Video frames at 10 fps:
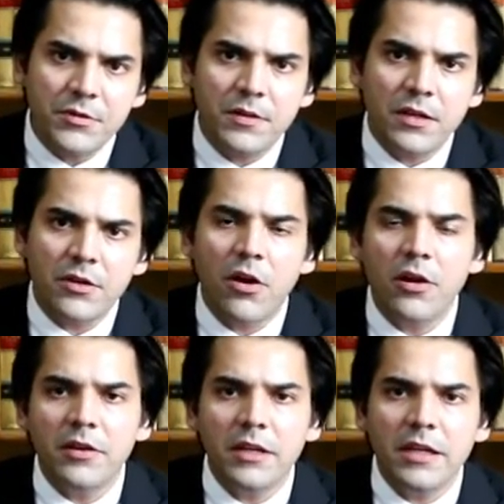between a
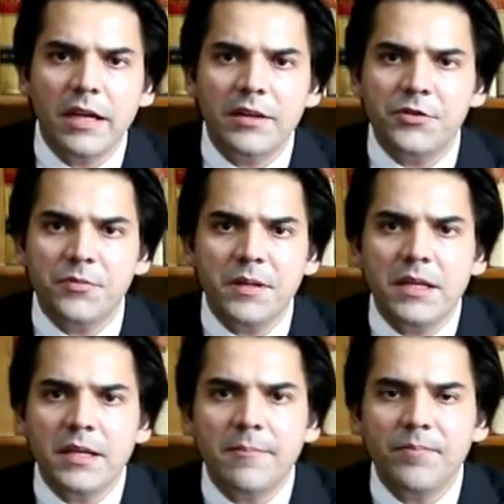colony and a
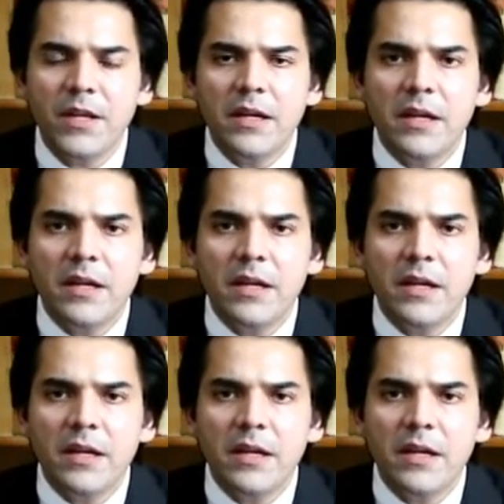dominion.